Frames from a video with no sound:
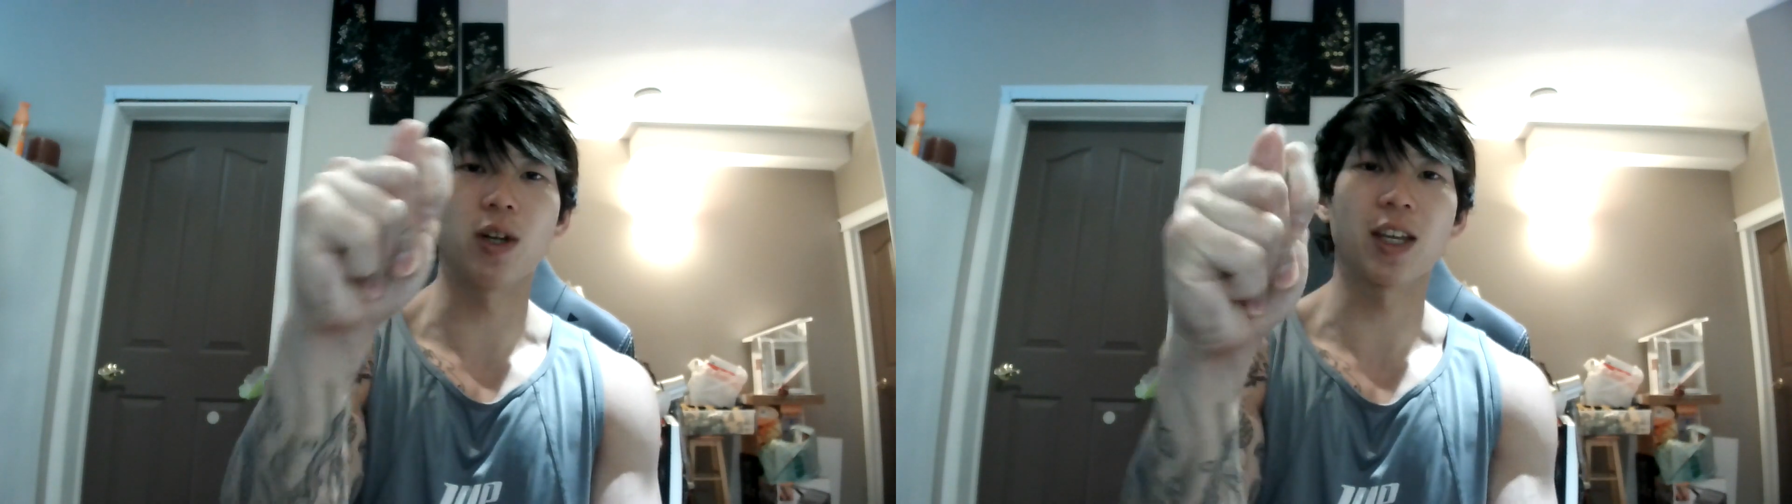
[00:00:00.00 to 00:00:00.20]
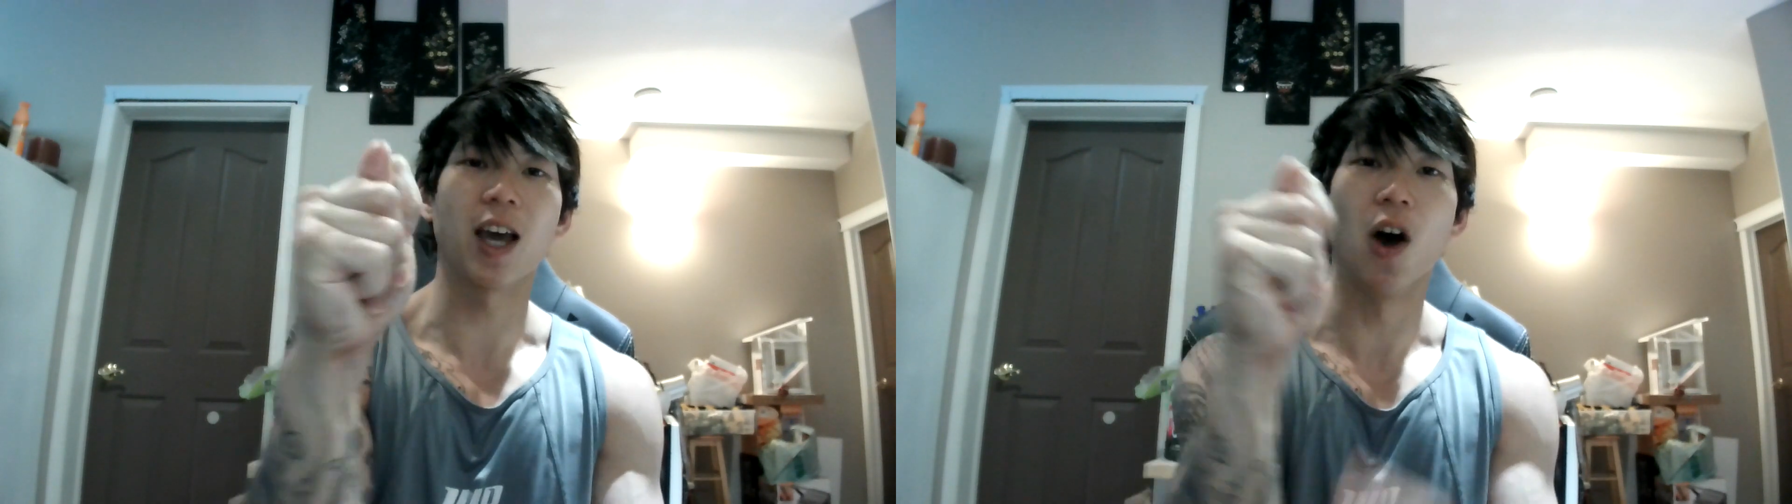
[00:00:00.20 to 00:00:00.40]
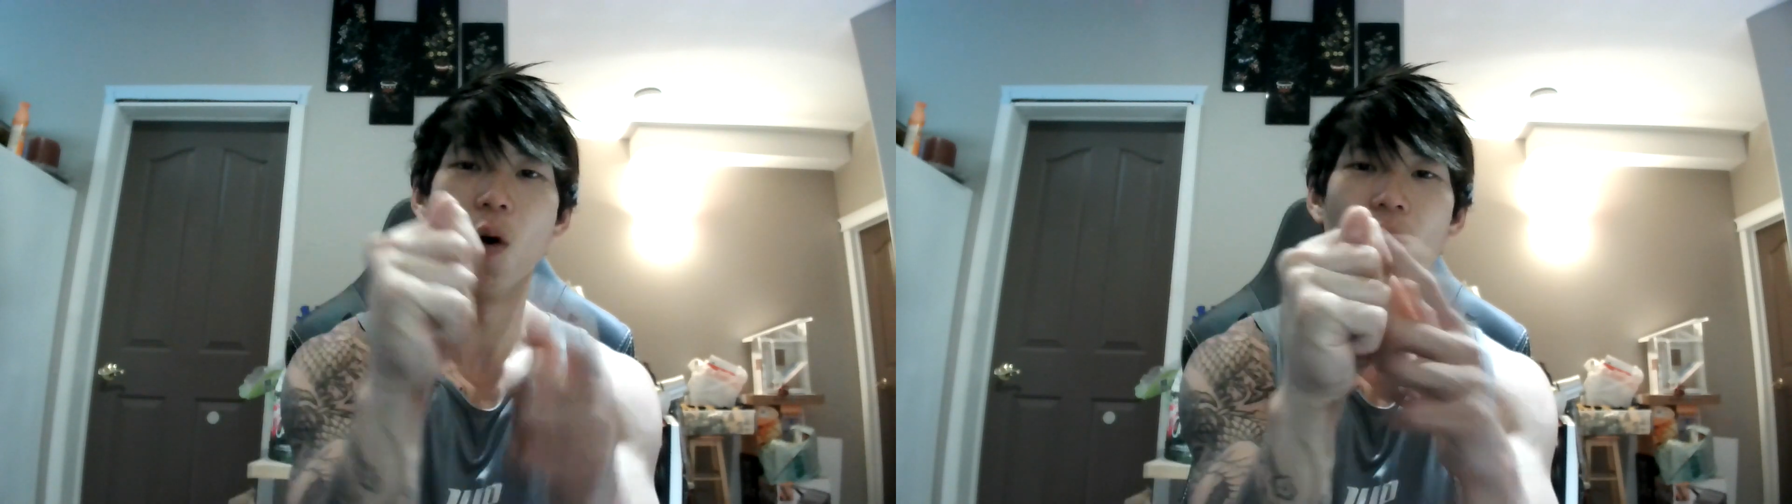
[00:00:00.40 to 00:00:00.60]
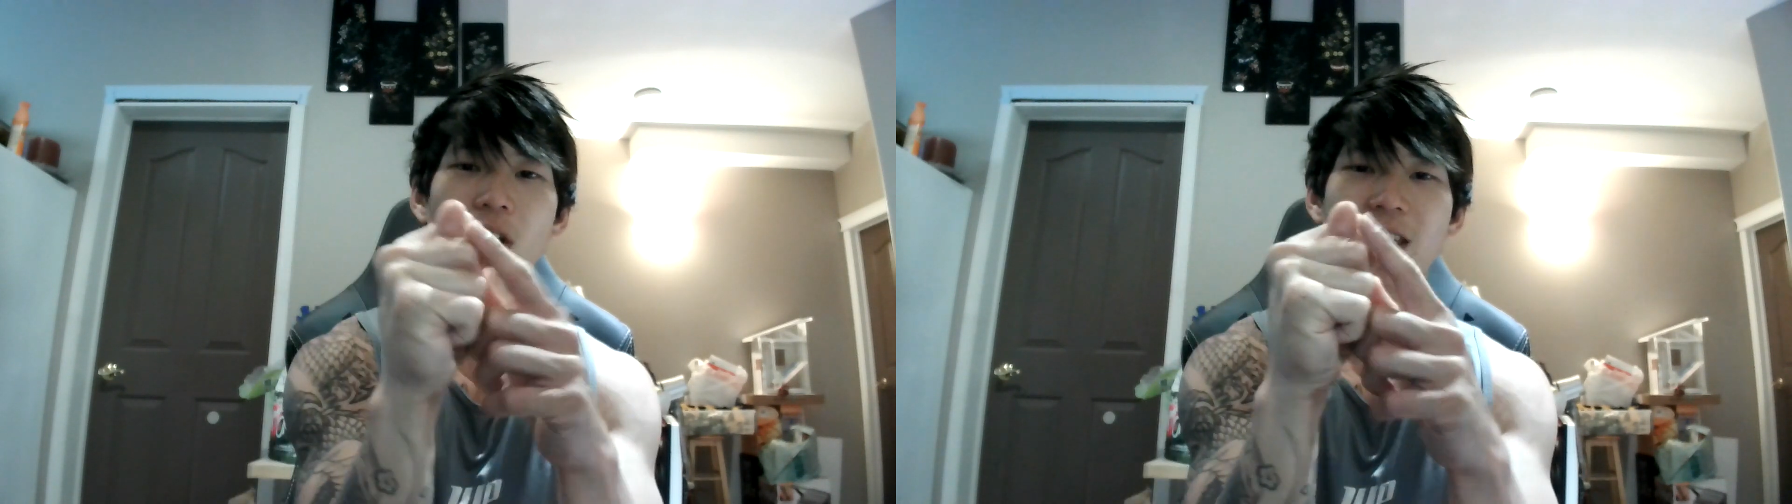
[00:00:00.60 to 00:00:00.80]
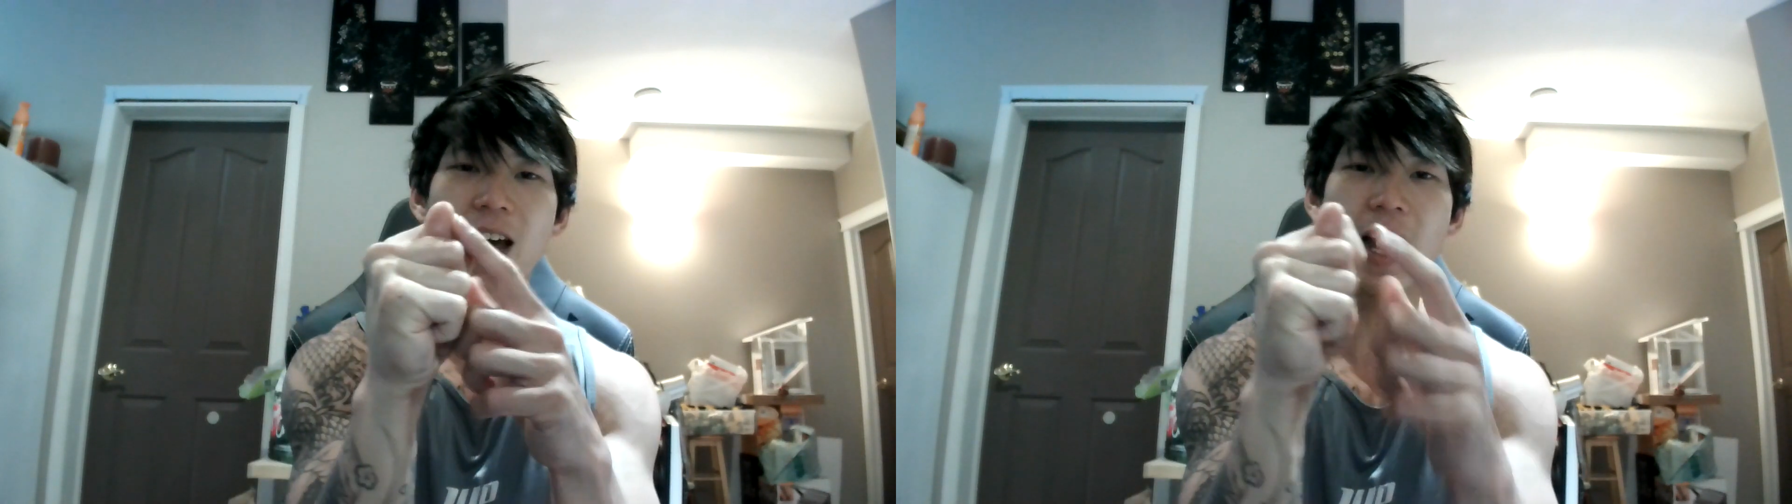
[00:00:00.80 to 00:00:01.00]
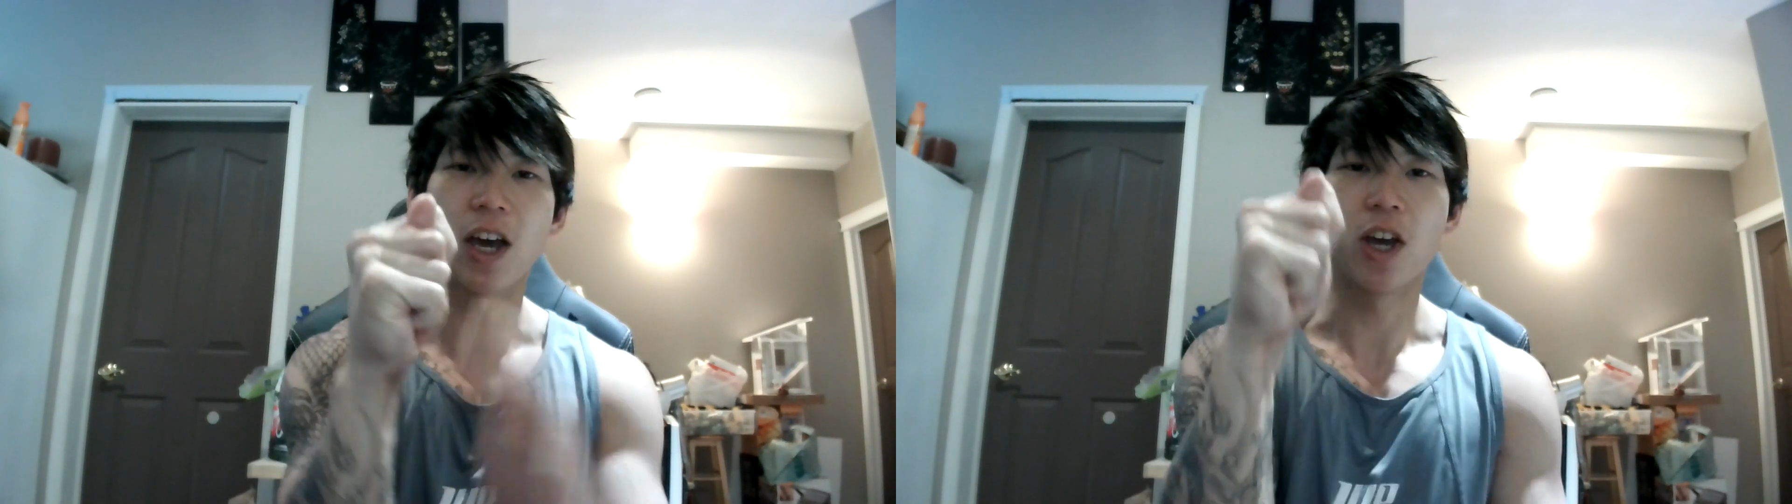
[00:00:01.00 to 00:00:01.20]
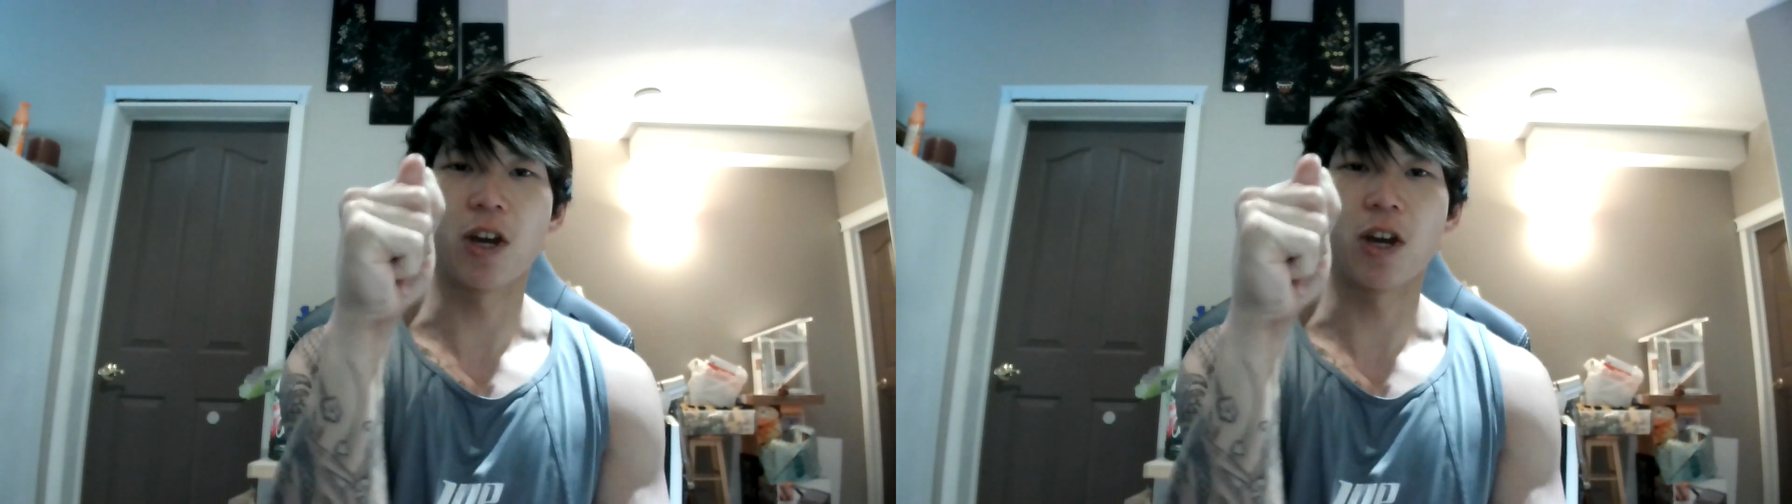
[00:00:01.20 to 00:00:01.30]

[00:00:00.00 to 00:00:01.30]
he's like, oh, look at that.